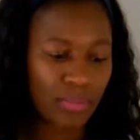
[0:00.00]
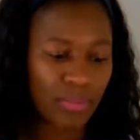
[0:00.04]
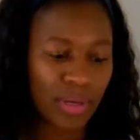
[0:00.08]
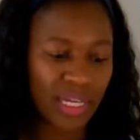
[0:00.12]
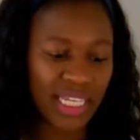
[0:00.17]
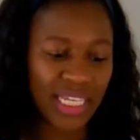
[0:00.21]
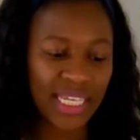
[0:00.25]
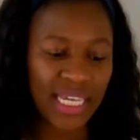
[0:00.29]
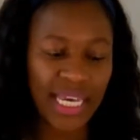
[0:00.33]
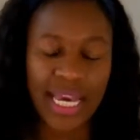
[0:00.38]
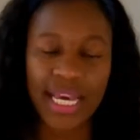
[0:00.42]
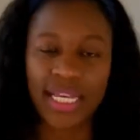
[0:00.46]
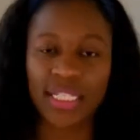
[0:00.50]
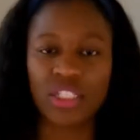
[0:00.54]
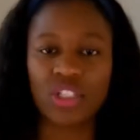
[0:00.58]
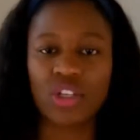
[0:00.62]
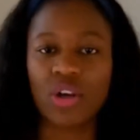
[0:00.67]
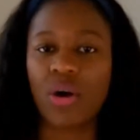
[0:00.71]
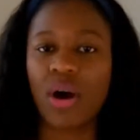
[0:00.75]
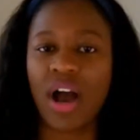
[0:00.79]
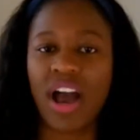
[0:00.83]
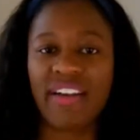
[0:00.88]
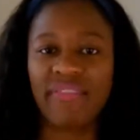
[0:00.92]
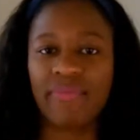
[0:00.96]
But yeah,
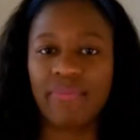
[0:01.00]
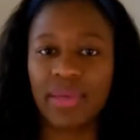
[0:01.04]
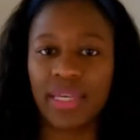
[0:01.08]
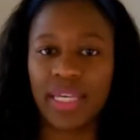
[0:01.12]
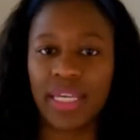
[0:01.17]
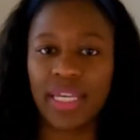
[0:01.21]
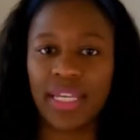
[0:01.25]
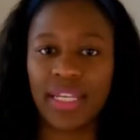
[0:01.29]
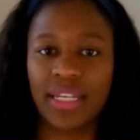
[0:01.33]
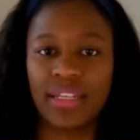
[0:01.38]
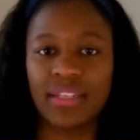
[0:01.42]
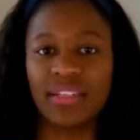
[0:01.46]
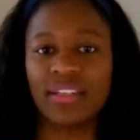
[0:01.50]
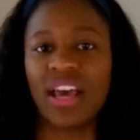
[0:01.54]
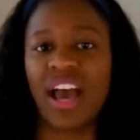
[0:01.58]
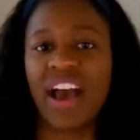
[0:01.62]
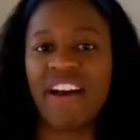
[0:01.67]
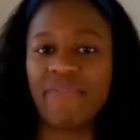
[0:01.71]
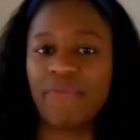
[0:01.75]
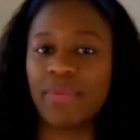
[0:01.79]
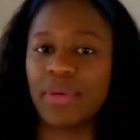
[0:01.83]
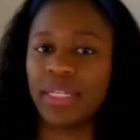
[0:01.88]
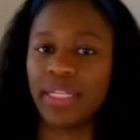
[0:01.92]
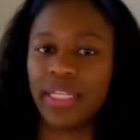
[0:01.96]
so I've
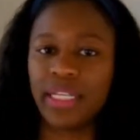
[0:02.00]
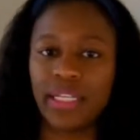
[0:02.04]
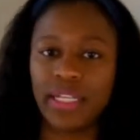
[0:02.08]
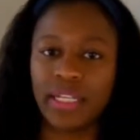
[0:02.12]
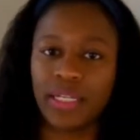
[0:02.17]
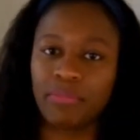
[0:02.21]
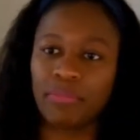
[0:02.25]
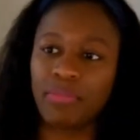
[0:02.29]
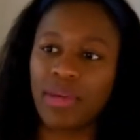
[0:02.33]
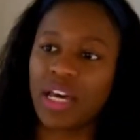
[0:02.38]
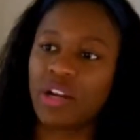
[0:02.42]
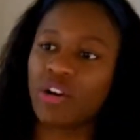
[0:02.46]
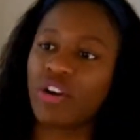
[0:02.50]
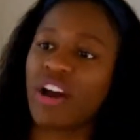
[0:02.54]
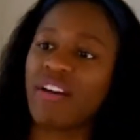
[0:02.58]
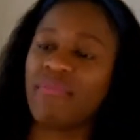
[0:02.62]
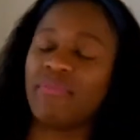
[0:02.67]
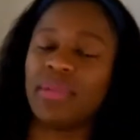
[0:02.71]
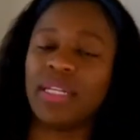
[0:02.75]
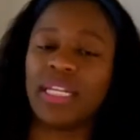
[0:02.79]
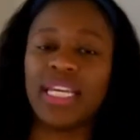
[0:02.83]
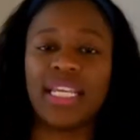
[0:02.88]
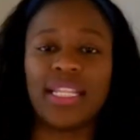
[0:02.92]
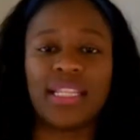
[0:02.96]
been eating better,
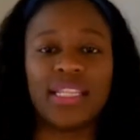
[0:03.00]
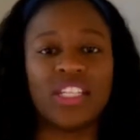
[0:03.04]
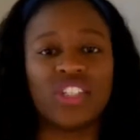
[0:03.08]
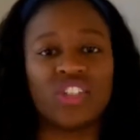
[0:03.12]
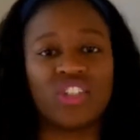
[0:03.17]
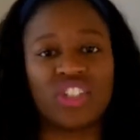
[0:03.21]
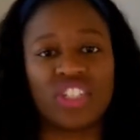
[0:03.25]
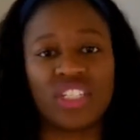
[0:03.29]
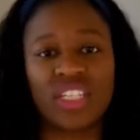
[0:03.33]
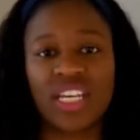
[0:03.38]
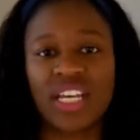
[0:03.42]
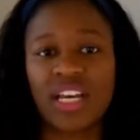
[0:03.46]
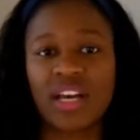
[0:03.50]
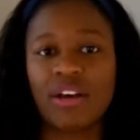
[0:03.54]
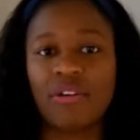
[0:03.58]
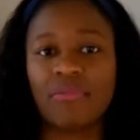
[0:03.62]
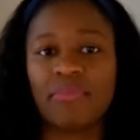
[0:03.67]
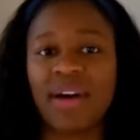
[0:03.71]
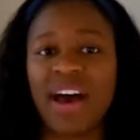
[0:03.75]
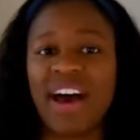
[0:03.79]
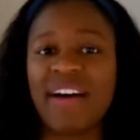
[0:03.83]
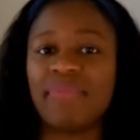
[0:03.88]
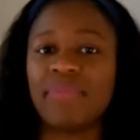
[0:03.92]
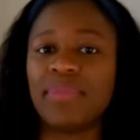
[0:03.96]
I've been hitting the gym,
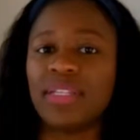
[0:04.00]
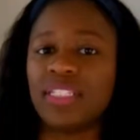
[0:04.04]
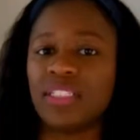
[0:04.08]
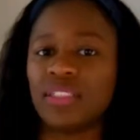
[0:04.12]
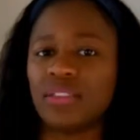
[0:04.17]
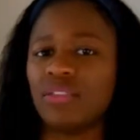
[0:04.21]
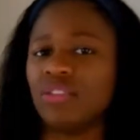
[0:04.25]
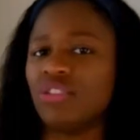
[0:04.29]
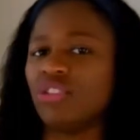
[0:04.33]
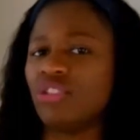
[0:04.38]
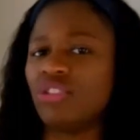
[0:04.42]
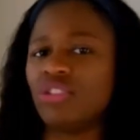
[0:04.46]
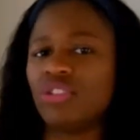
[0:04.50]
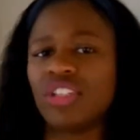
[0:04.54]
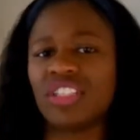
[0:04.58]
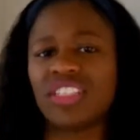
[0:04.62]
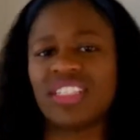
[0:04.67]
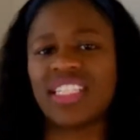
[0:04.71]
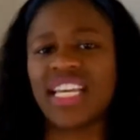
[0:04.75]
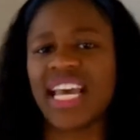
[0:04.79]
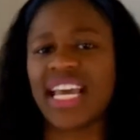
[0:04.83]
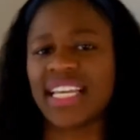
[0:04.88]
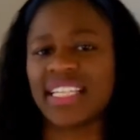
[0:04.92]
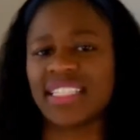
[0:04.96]
I've been
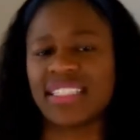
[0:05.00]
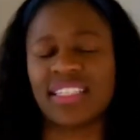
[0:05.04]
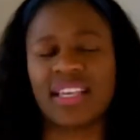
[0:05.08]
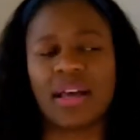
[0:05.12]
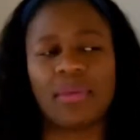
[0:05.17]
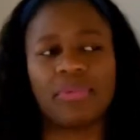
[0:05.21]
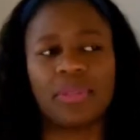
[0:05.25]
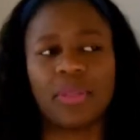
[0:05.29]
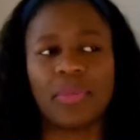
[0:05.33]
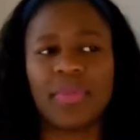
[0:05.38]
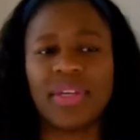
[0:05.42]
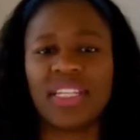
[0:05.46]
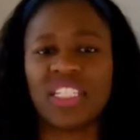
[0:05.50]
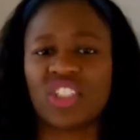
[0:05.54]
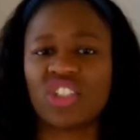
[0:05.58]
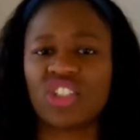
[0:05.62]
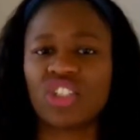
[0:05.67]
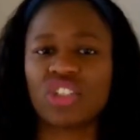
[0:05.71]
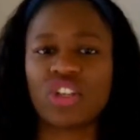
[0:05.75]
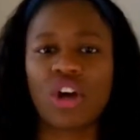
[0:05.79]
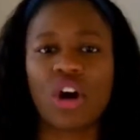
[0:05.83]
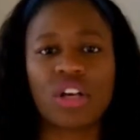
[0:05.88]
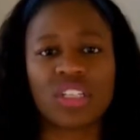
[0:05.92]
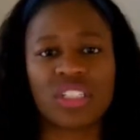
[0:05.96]
just taking supplements,
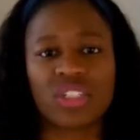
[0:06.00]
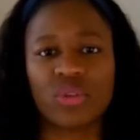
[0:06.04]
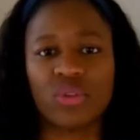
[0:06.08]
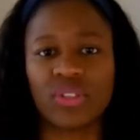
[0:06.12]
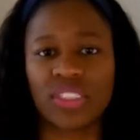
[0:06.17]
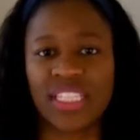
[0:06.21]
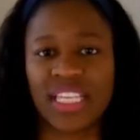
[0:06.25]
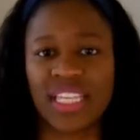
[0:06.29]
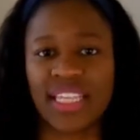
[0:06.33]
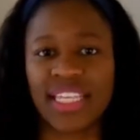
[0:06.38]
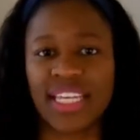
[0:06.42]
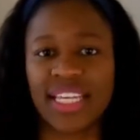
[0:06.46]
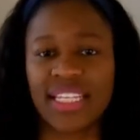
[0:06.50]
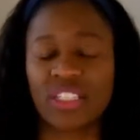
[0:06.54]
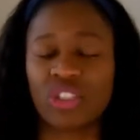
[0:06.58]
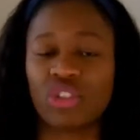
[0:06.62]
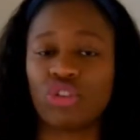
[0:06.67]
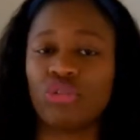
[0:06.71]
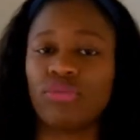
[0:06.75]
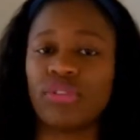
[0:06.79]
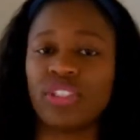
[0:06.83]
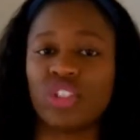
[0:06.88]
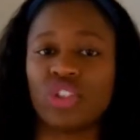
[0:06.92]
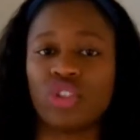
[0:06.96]
just all sorts of
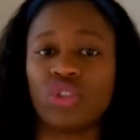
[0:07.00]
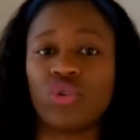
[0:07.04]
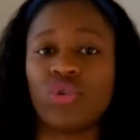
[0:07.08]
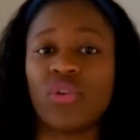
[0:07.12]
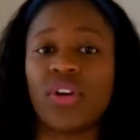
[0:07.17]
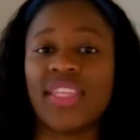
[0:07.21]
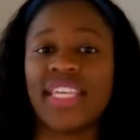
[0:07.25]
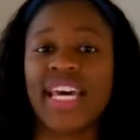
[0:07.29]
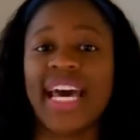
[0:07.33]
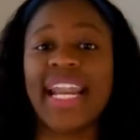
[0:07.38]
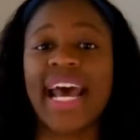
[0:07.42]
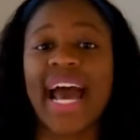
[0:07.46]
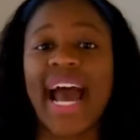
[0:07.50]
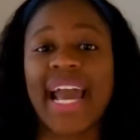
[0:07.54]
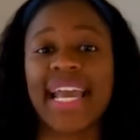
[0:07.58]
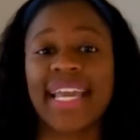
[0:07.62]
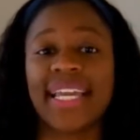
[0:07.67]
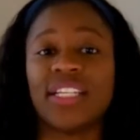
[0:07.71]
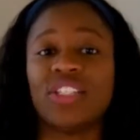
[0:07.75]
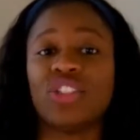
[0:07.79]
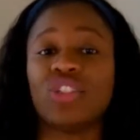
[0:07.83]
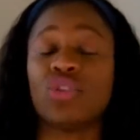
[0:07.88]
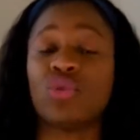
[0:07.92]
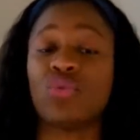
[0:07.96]
things to ensure that I
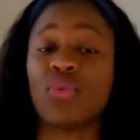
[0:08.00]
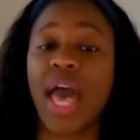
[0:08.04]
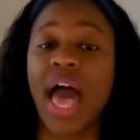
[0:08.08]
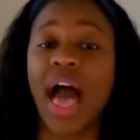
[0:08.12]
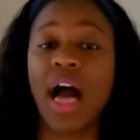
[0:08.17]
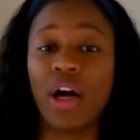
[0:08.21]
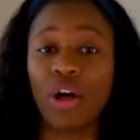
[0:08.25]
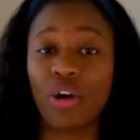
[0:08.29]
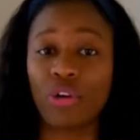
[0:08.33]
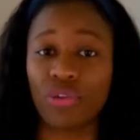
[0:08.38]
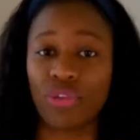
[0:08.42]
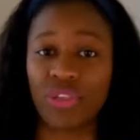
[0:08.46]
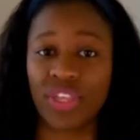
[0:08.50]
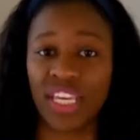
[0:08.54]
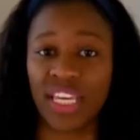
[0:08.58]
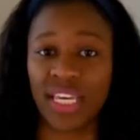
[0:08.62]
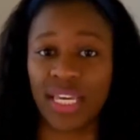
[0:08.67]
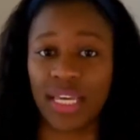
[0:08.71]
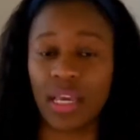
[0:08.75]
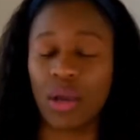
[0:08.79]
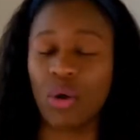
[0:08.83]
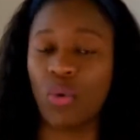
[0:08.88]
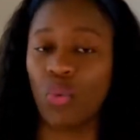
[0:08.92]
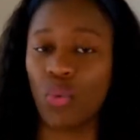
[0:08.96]
can do
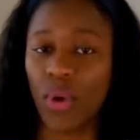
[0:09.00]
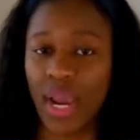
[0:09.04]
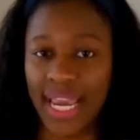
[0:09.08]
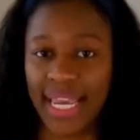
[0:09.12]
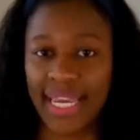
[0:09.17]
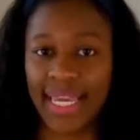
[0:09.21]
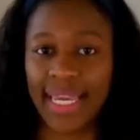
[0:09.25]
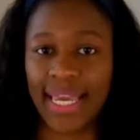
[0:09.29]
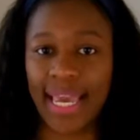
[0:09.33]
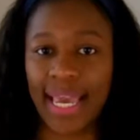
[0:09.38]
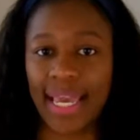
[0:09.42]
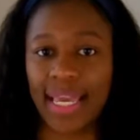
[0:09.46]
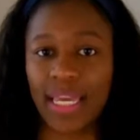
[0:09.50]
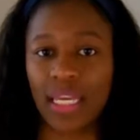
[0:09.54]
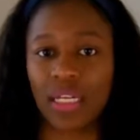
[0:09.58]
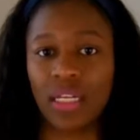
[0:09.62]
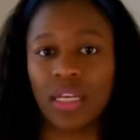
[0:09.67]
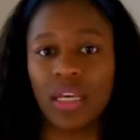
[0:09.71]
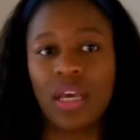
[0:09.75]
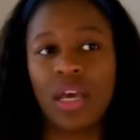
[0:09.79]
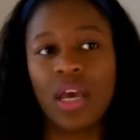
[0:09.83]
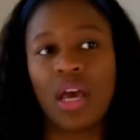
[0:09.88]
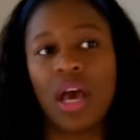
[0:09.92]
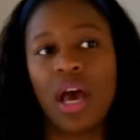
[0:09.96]
healthy weight
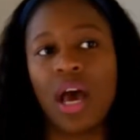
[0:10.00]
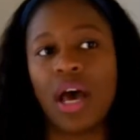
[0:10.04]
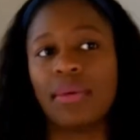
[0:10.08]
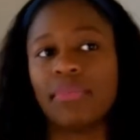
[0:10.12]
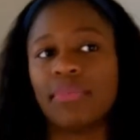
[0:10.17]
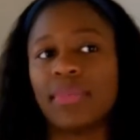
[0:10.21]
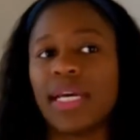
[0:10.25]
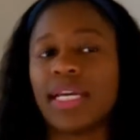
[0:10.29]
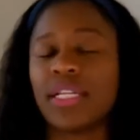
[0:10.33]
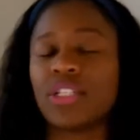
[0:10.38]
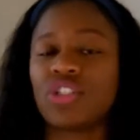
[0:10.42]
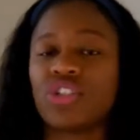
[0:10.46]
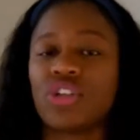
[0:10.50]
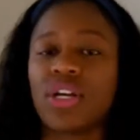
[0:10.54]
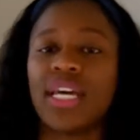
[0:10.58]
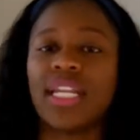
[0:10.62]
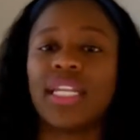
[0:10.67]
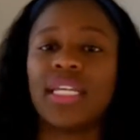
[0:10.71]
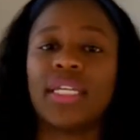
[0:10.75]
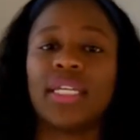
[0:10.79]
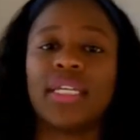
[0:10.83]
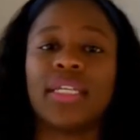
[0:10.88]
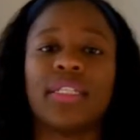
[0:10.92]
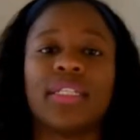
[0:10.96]
gain. I'm not
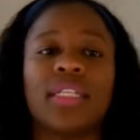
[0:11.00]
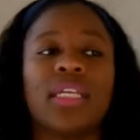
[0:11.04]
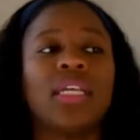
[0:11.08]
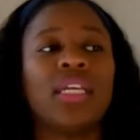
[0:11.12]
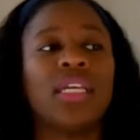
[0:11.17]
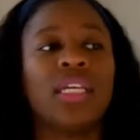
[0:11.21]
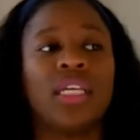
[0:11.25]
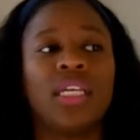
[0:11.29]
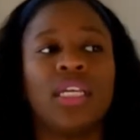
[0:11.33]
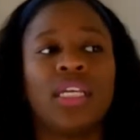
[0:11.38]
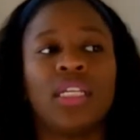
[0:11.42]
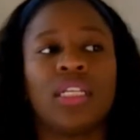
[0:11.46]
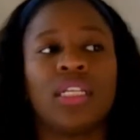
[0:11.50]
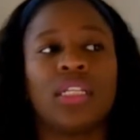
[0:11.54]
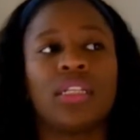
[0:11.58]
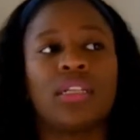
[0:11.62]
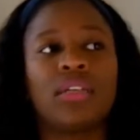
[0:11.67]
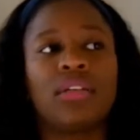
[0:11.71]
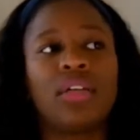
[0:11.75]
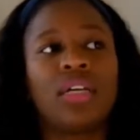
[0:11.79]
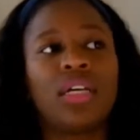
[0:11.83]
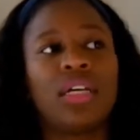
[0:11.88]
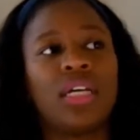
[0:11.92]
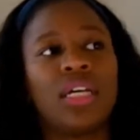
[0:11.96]
trying to,
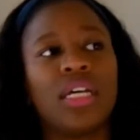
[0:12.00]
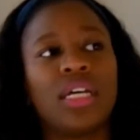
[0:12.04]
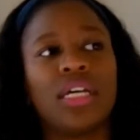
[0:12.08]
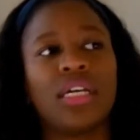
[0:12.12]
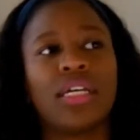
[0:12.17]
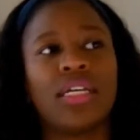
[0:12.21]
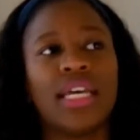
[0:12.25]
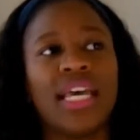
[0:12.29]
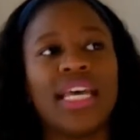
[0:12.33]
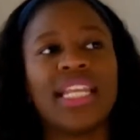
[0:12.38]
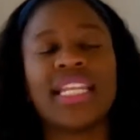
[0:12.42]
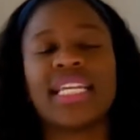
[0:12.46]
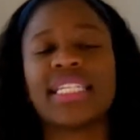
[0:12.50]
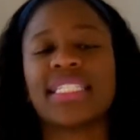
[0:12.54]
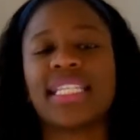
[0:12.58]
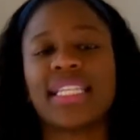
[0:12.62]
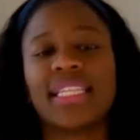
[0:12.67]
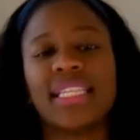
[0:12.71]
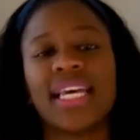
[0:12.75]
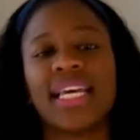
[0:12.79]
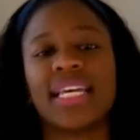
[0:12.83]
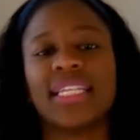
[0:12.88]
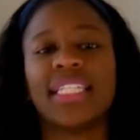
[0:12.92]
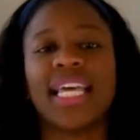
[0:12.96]
and that's the
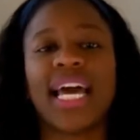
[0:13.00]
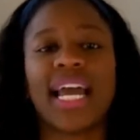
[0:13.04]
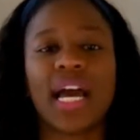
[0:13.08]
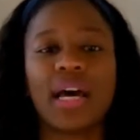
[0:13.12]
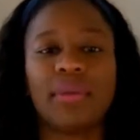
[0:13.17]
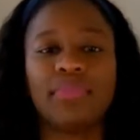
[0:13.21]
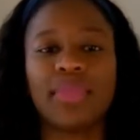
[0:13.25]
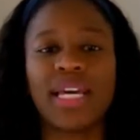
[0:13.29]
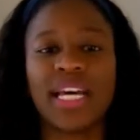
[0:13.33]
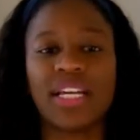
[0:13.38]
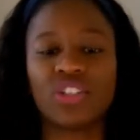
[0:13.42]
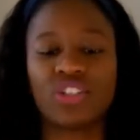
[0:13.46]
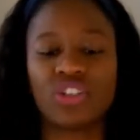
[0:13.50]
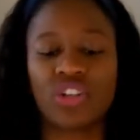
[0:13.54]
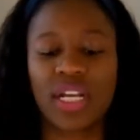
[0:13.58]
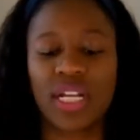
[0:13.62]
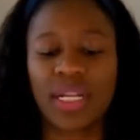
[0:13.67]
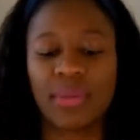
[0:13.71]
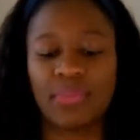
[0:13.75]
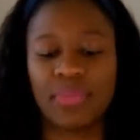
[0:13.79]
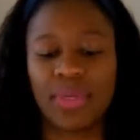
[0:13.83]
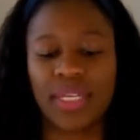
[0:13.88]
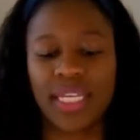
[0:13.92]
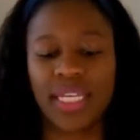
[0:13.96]
thing, like, I'm not
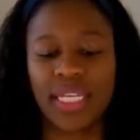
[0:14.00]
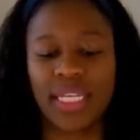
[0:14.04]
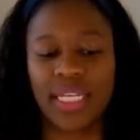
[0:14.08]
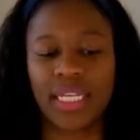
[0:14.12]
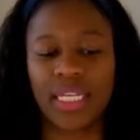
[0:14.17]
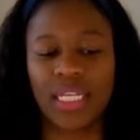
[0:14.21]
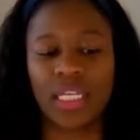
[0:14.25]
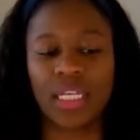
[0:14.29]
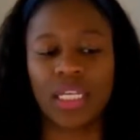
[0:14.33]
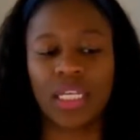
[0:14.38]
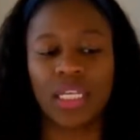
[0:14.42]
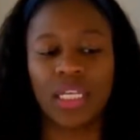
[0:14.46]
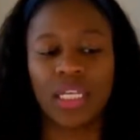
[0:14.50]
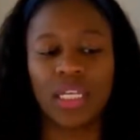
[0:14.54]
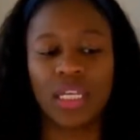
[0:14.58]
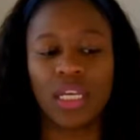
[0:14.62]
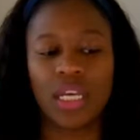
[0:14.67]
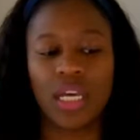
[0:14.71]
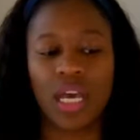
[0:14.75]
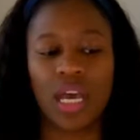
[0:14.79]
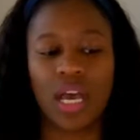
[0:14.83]
trying to be,